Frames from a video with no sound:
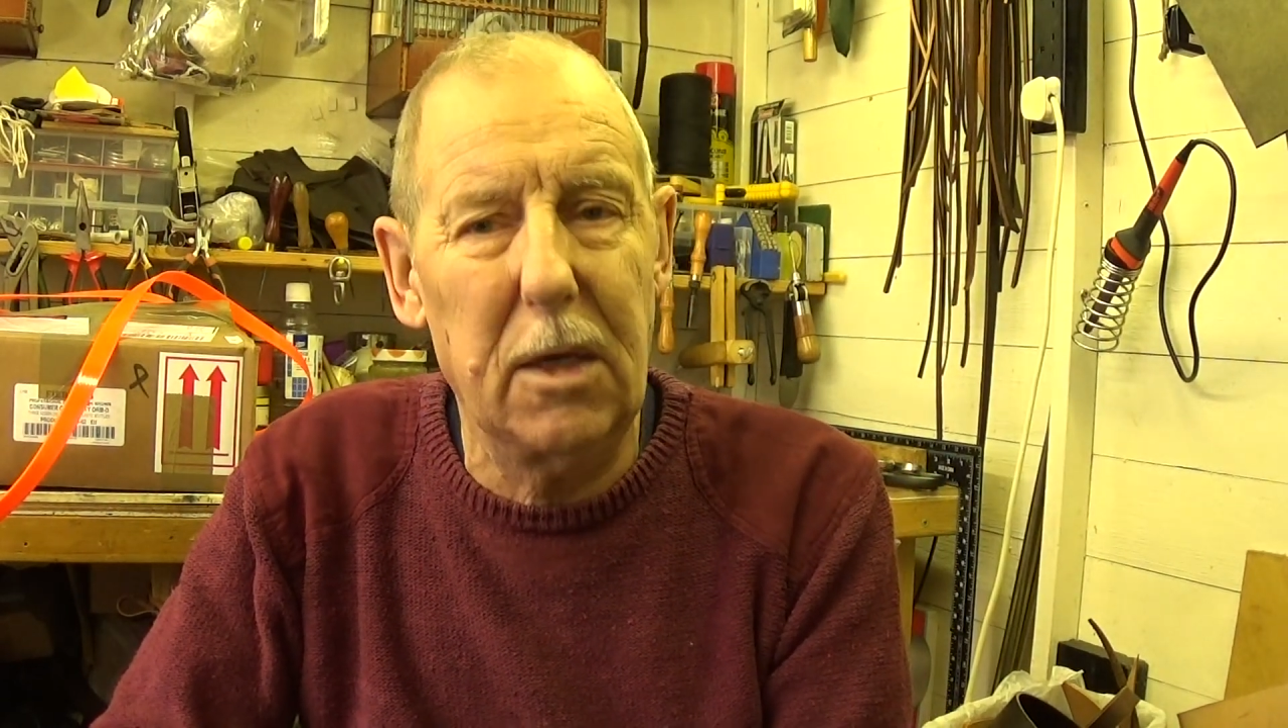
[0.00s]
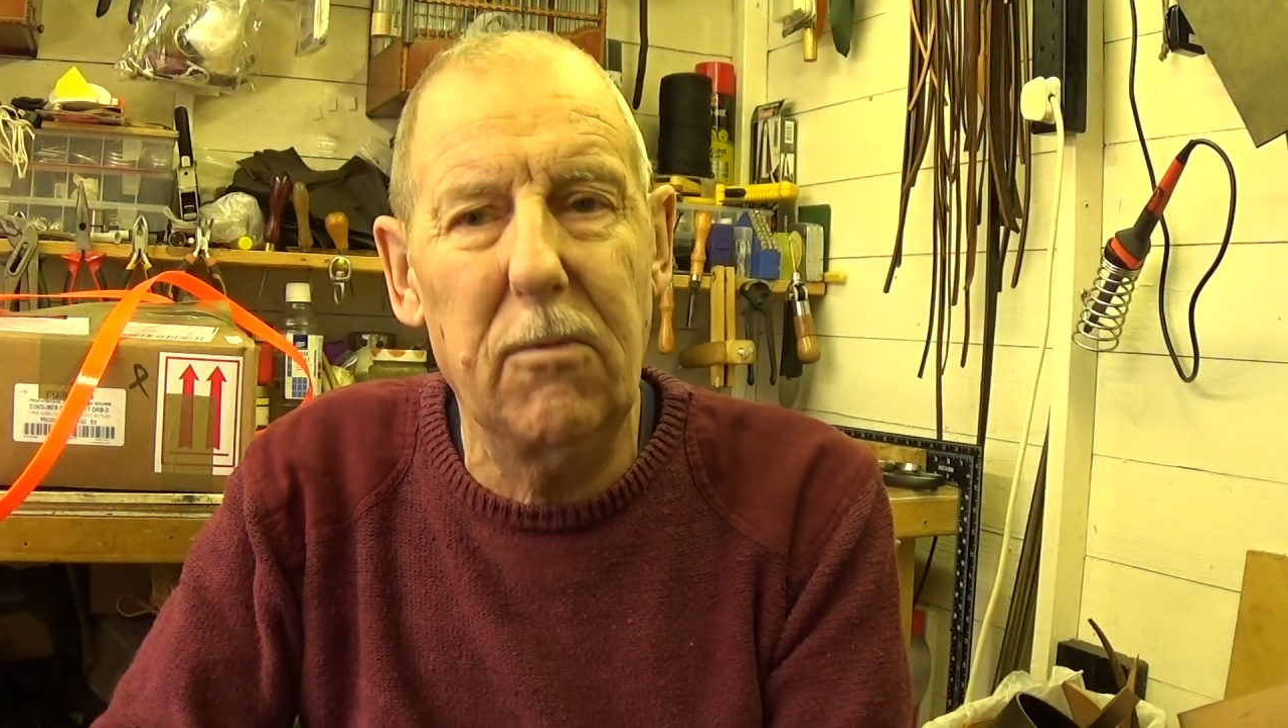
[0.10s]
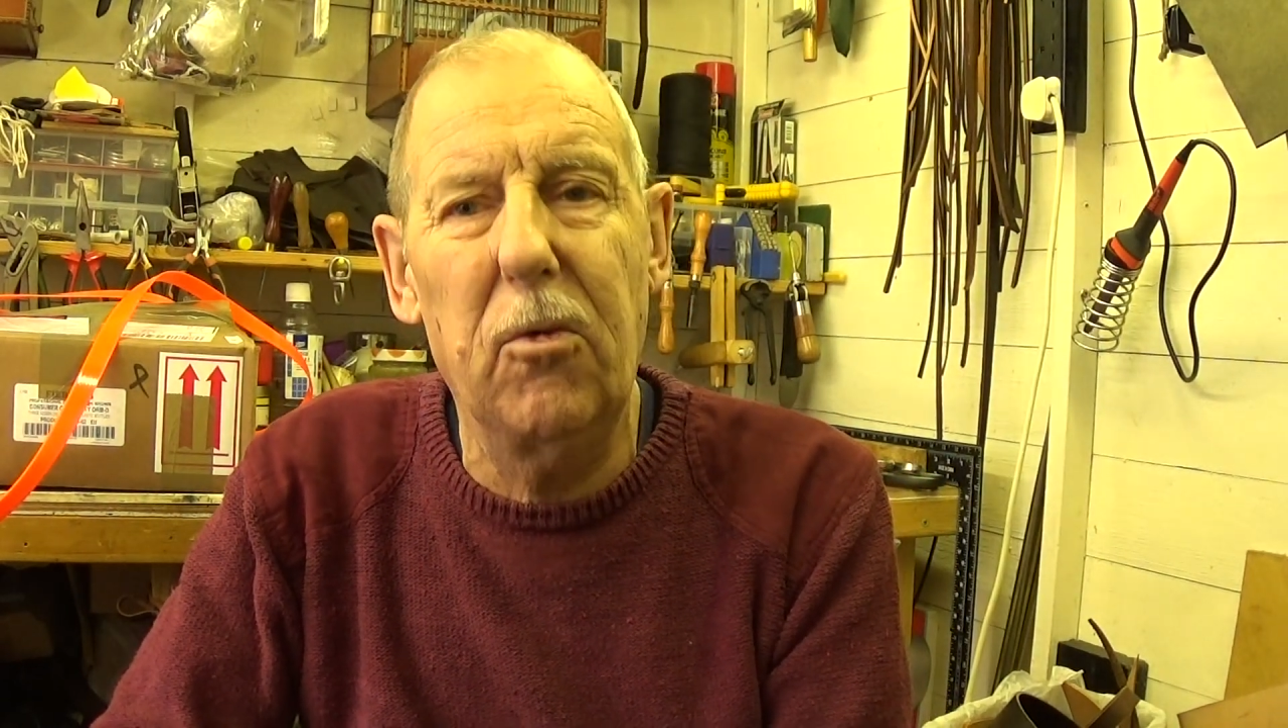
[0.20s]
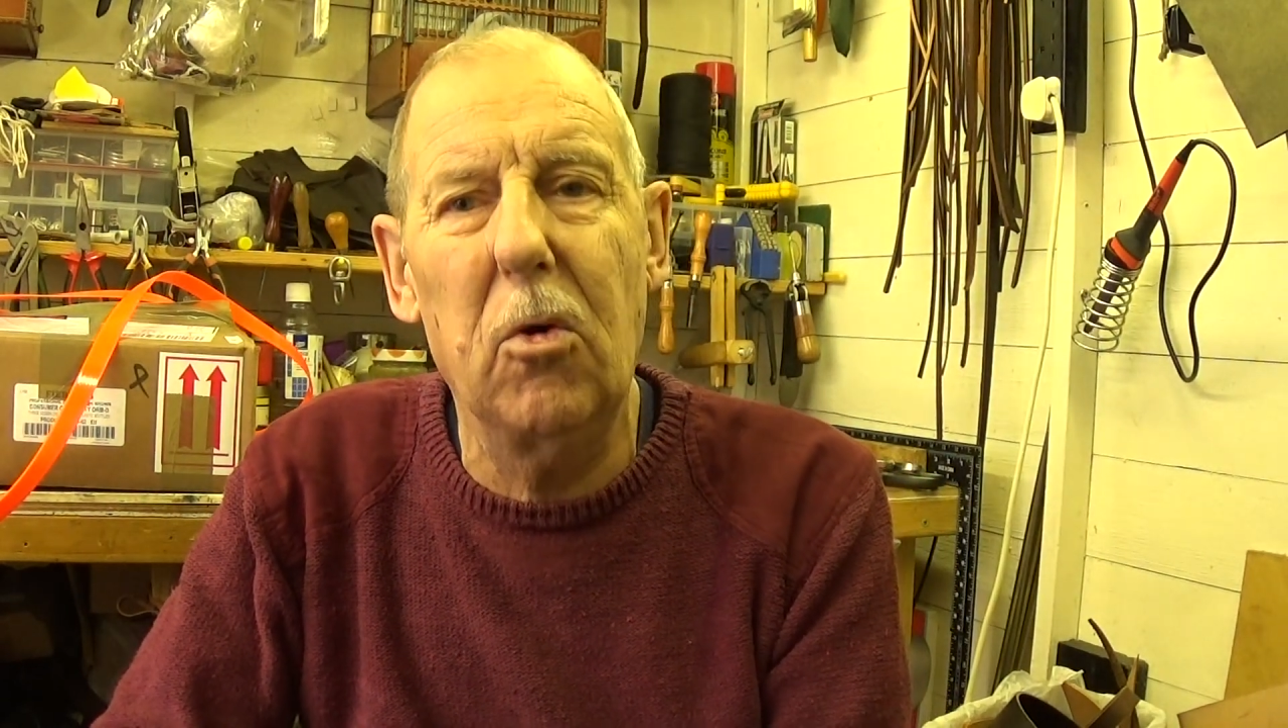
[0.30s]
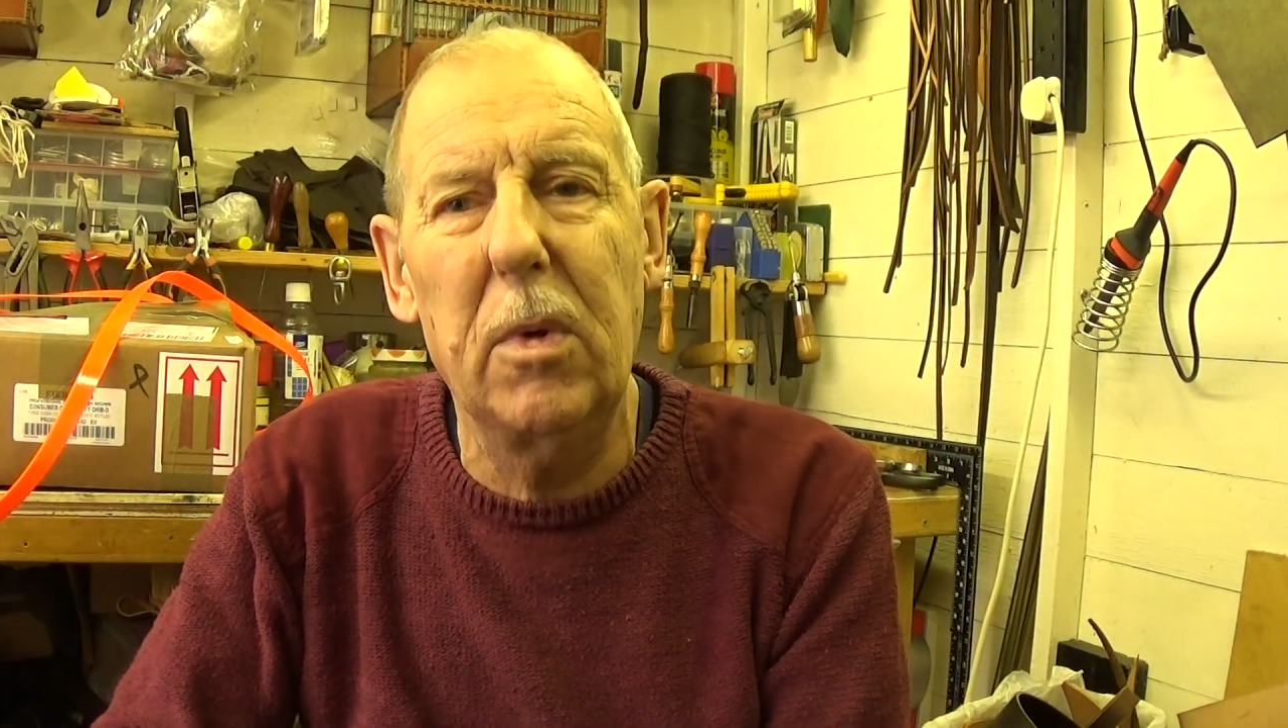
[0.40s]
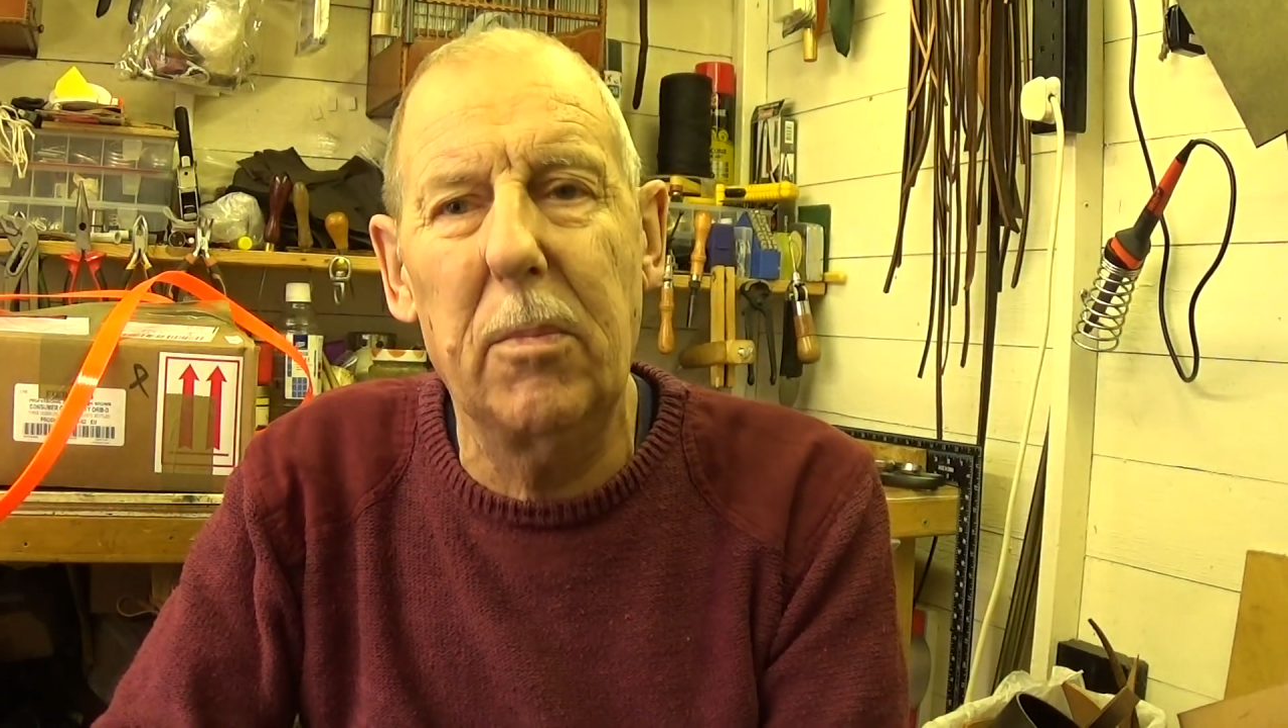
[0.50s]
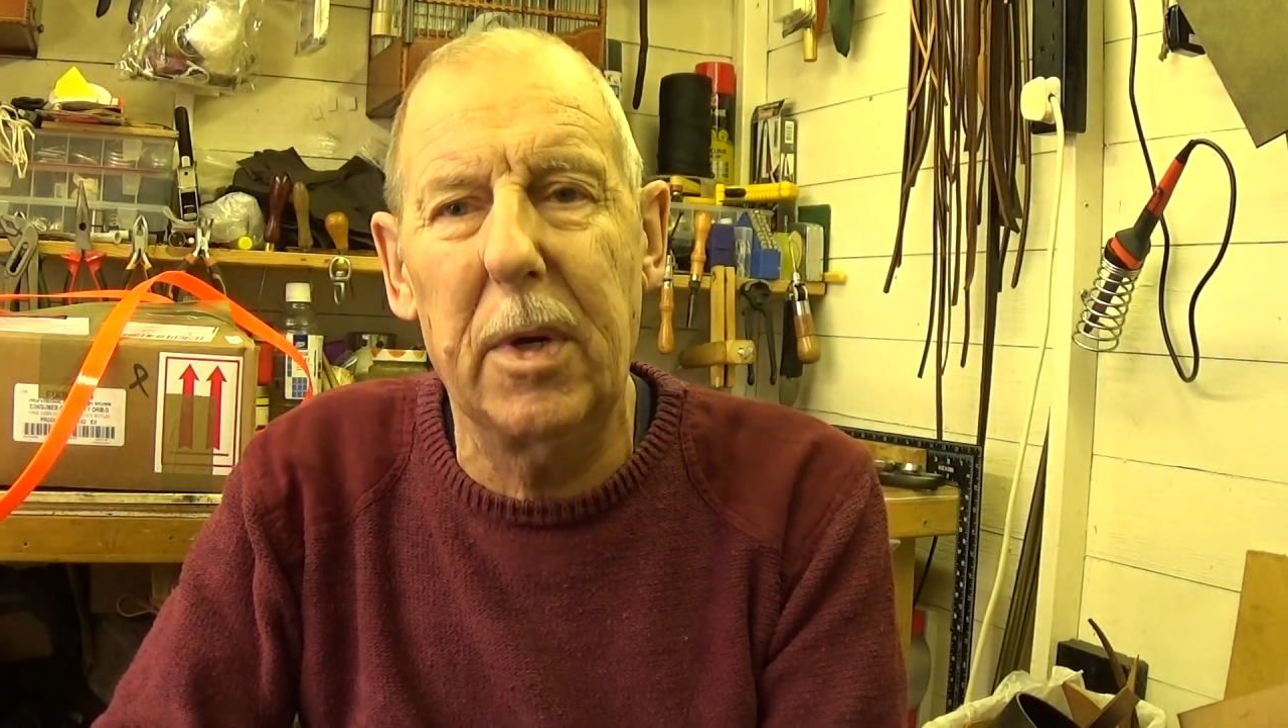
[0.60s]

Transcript: informing